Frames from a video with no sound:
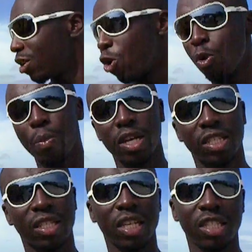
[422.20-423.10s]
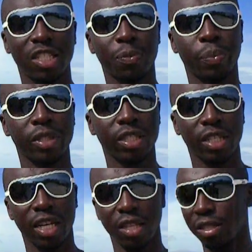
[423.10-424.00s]
a whole bunch of nations put
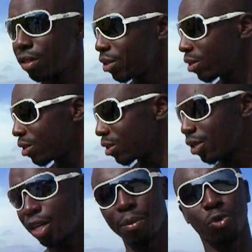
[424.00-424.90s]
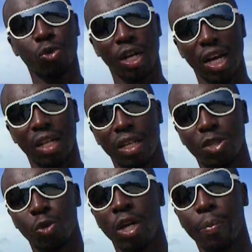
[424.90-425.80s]
together, come to
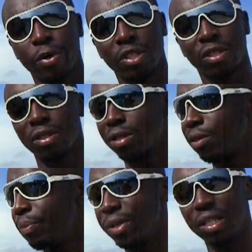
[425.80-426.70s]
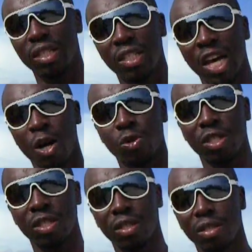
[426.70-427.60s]
Canaan to help us build these
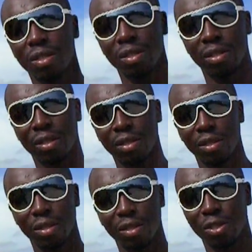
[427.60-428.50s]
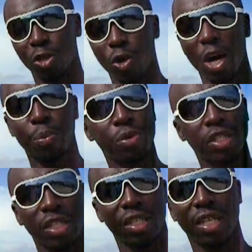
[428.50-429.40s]
houses. You know, I
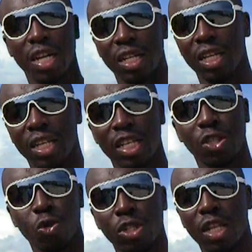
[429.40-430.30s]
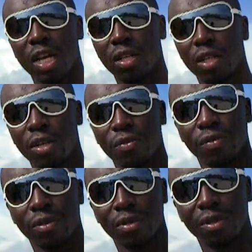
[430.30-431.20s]
appreciate that a lot. That shows a lot of love.